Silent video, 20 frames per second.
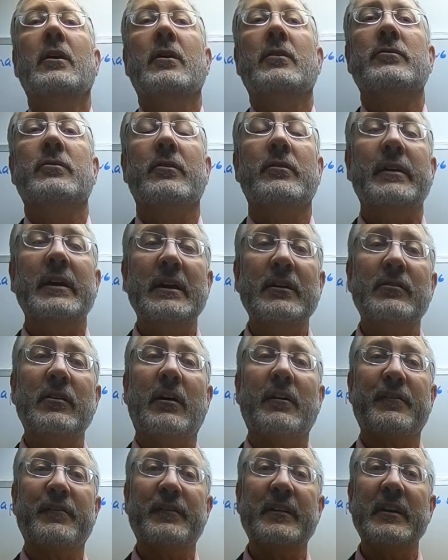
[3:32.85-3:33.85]
So these
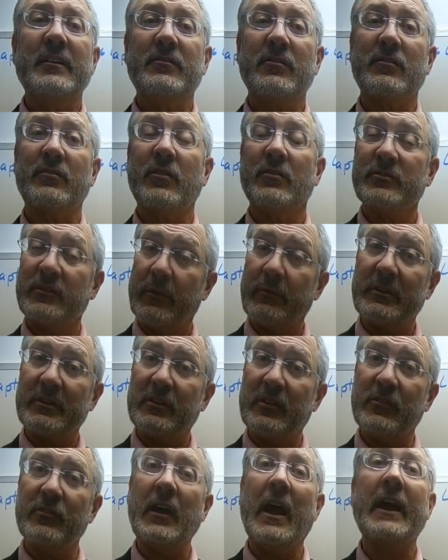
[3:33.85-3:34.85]
are fees associated with
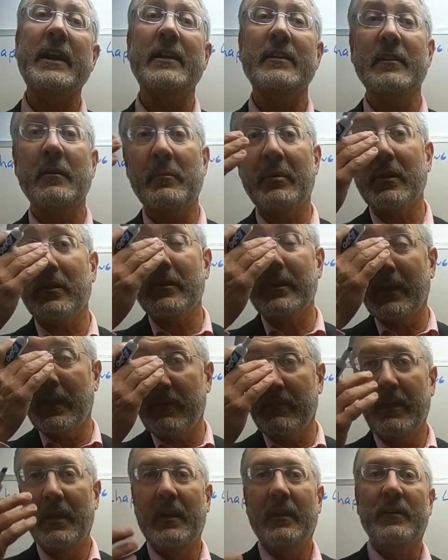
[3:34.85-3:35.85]
designing the
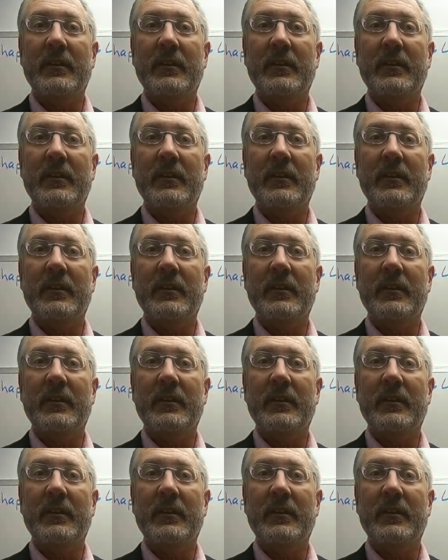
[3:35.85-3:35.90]
building.